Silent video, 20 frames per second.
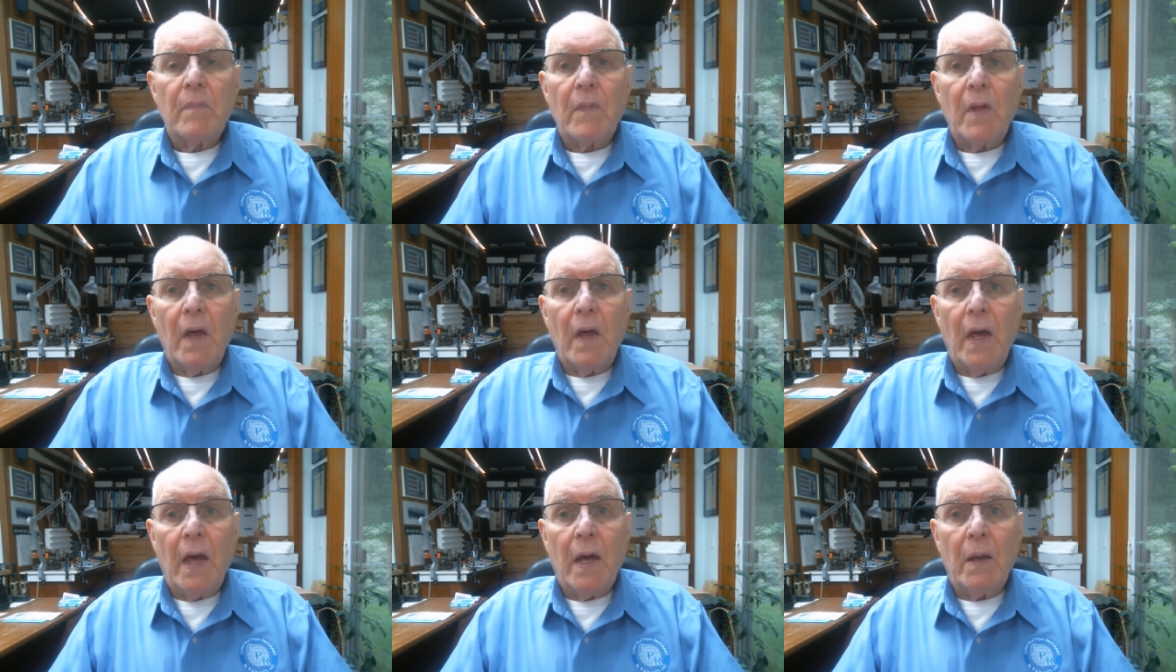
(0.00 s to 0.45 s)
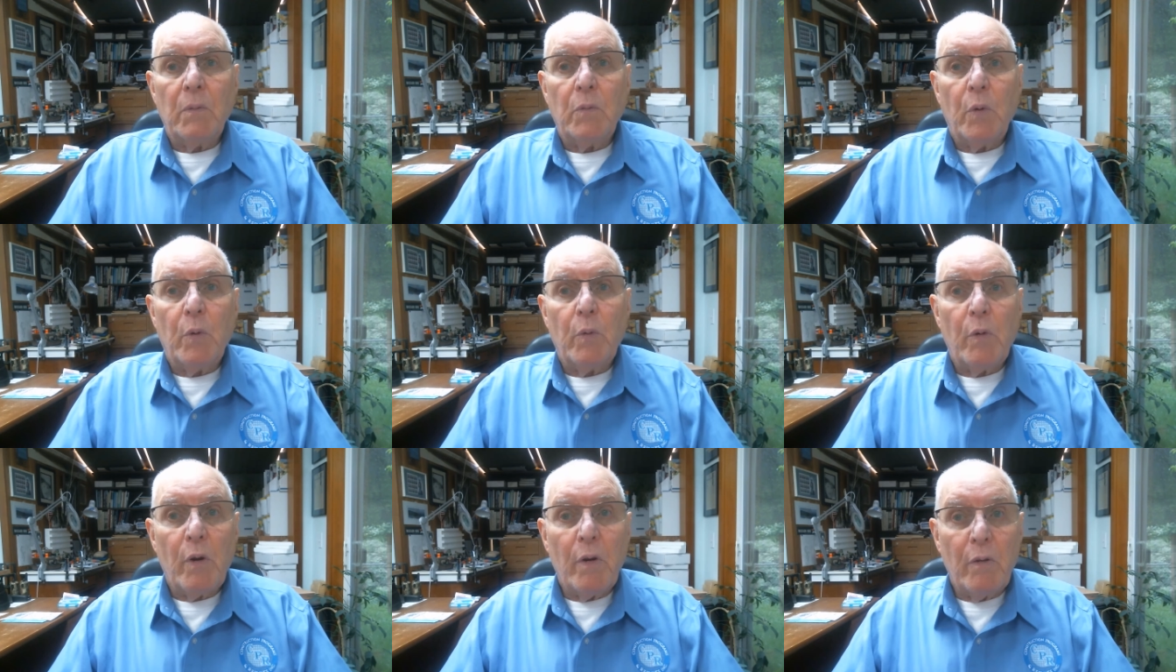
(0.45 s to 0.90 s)
and we,
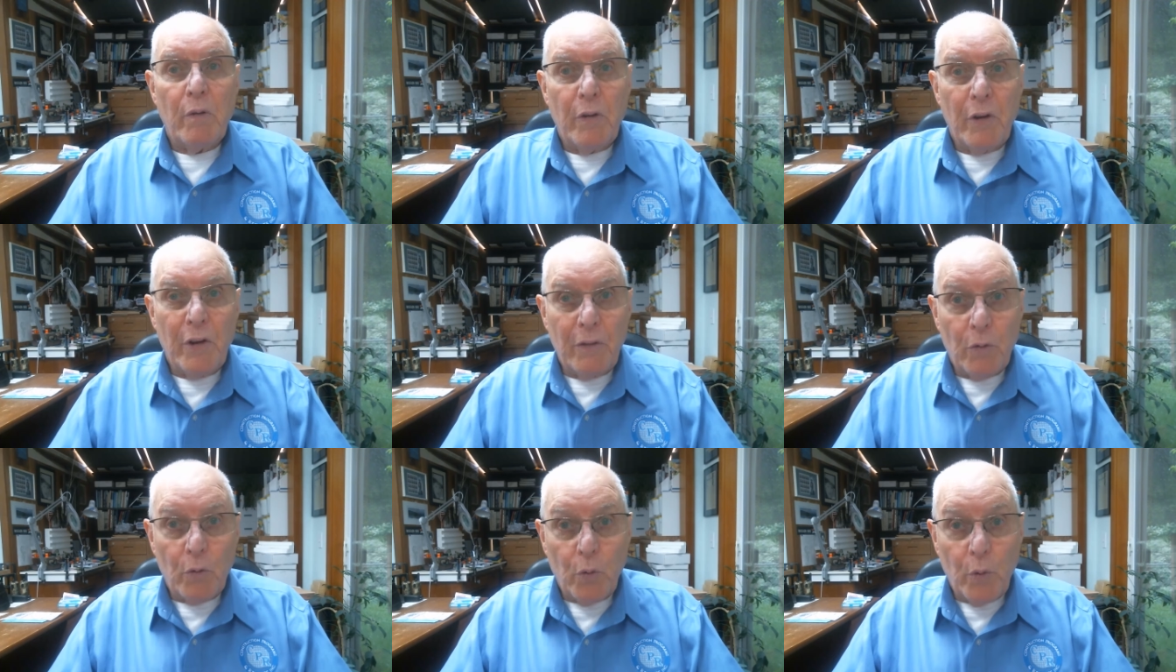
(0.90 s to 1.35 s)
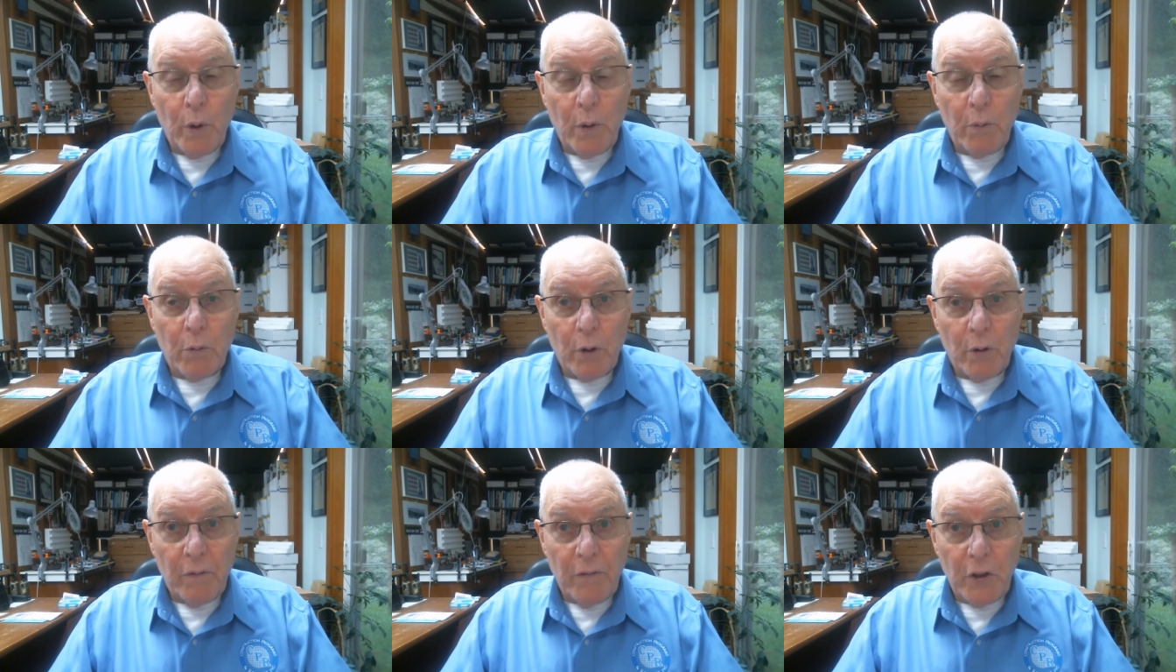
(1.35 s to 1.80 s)
re we
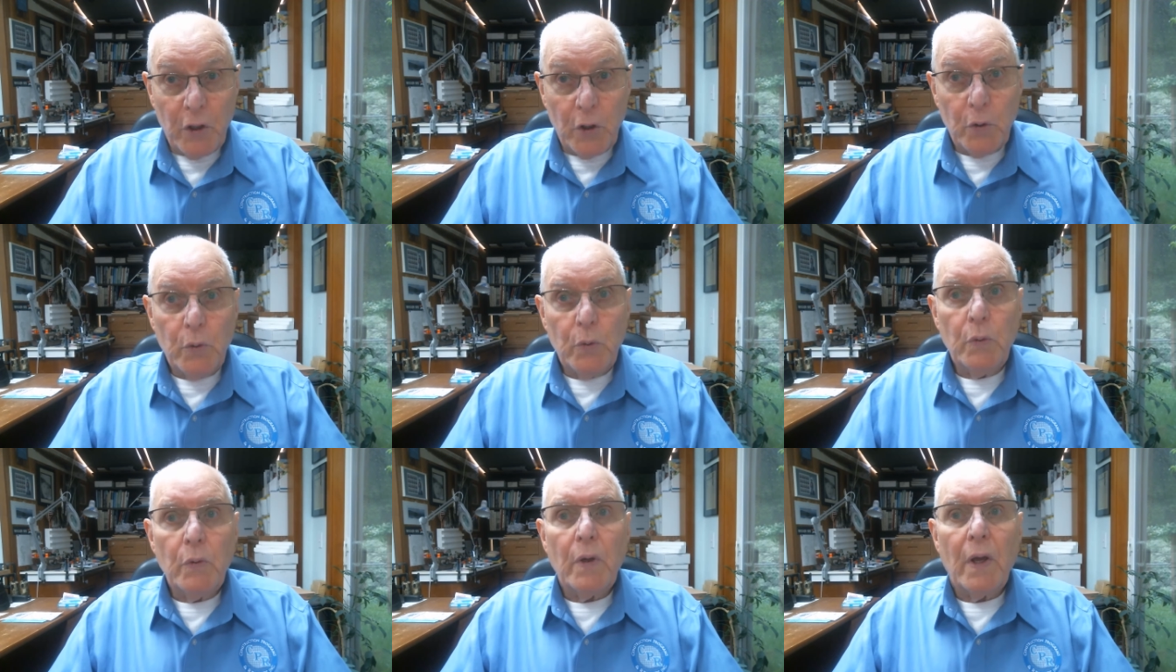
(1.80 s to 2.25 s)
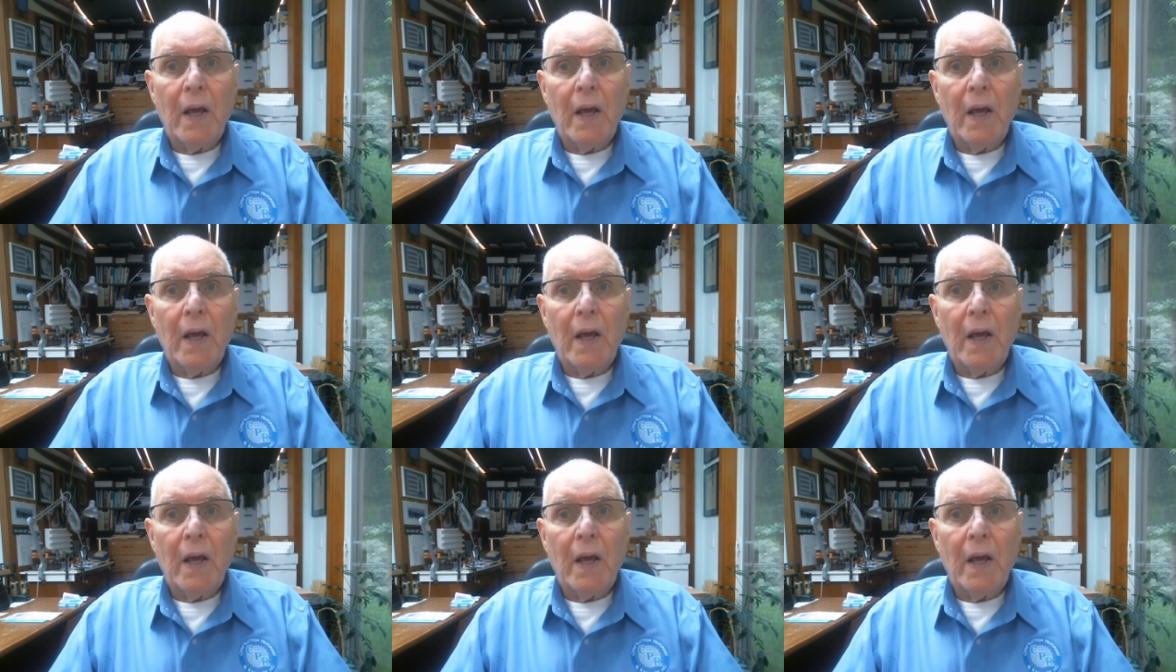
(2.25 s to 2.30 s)
review